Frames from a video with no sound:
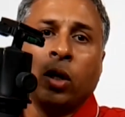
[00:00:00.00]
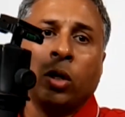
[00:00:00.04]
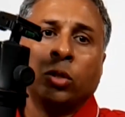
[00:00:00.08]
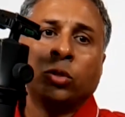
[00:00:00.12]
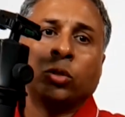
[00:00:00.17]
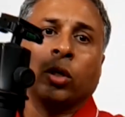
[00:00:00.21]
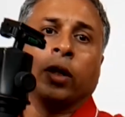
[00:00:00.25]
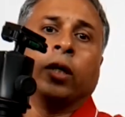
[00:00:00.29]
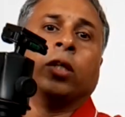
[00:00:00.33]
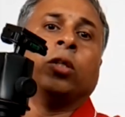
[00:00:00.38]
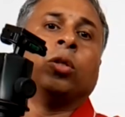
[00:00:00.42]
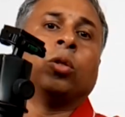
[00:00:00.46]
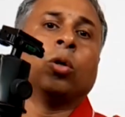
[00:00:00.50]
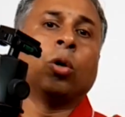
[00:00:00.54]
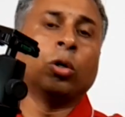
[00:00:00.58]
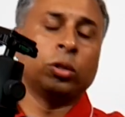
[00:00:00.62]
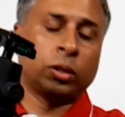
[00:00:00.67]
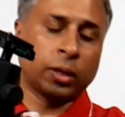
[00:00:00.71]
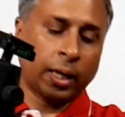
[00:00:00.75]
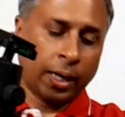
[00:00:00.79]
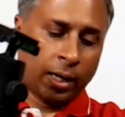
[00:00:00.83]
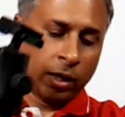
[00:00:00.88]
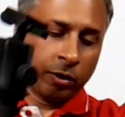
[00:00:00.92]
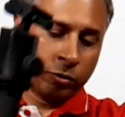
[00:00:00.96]
So in
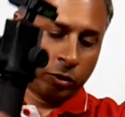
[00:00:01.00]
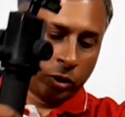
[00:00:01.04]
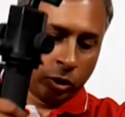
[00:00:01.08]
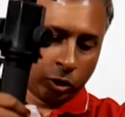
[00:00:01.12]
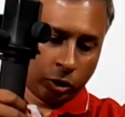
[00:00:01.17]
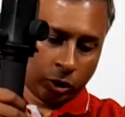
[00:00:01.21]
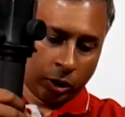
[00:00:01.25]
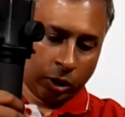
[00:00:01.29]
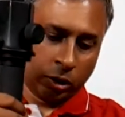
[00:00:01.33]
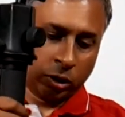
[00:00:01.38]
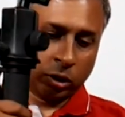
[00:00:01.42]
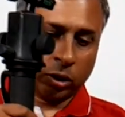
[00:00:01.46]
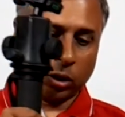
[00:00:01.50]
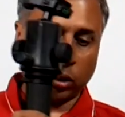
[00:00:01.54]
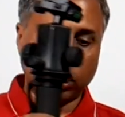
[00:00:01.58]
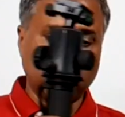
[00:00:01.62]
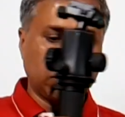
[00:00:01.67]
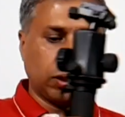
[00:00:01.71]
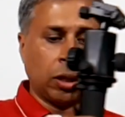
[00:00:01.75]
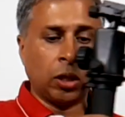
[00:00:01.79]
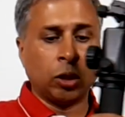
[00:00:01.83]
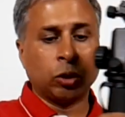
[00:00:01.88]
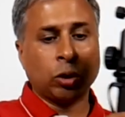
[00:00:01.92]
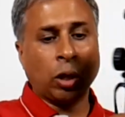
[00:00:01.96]
those kind of
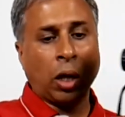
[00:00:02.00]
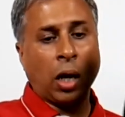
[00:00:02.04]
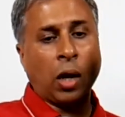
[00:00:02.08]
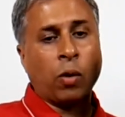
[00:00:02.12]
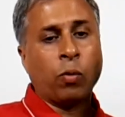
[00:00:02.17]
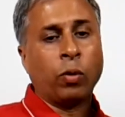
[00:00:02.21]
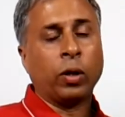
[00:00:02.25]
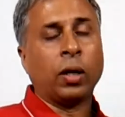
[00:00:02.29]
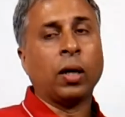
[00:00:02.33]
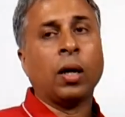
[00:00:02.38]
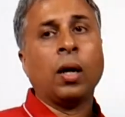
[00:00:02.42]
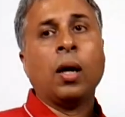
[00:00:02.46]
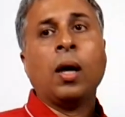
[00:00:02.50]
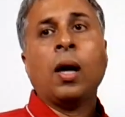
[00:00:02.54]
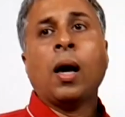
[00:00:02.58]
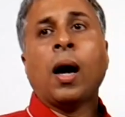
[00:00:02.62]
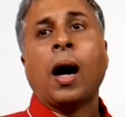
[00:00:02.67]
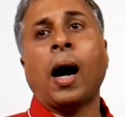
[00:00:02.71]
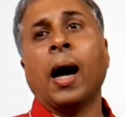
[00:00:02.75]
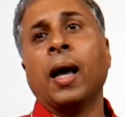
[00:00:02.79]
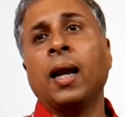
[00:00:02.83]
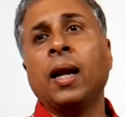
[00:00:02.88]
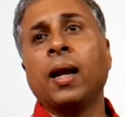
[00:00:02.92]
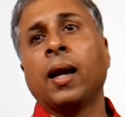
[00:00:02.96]
situations, so I would
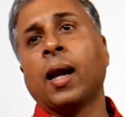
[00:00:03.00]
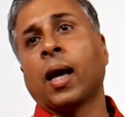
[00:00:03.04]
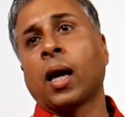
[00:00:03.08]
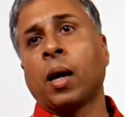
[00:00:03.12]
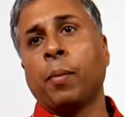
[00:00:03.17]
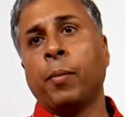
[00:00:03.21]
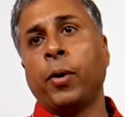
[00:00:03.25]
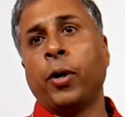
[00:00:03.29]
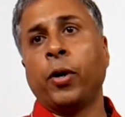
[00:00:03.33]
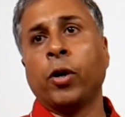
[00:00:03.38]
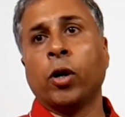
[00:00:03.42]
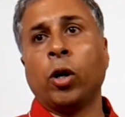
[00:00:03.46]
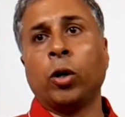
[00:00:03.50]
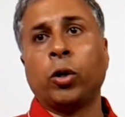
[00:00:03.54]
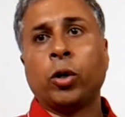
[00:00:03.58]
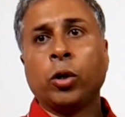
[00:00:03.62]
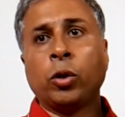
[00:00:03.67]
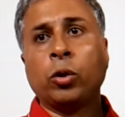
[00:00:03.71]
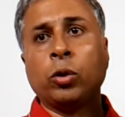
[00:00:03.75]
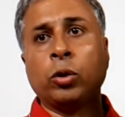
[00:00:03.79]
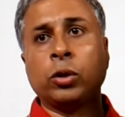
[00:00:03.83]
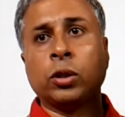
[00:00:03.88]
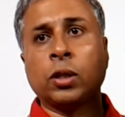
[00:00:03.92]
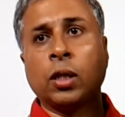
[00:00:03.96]
highly recommend you all to
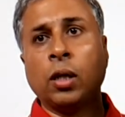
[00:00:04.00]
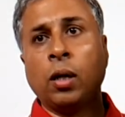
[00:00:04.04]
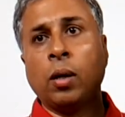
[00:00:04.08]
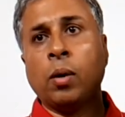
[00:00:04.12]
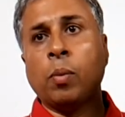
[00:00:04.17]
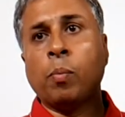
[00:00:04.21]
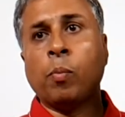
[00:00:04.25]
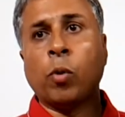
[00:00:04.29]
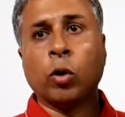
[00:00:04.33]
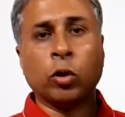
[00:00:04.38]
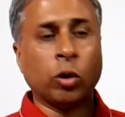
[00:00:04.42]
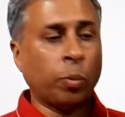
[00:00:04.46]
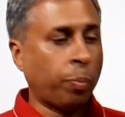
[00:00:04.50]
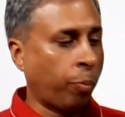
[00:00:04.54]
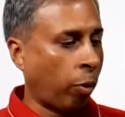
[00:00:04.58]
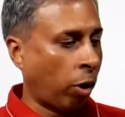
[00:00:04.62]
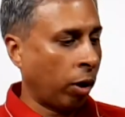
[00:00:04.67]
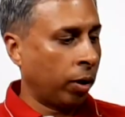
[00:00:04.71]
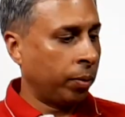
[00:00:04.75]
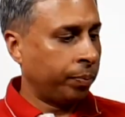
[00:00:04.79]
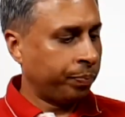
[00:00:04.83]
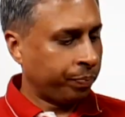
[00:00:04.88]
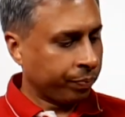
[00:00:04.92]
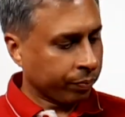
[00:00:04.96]
use a
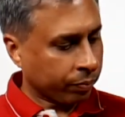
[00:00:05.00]
monopod.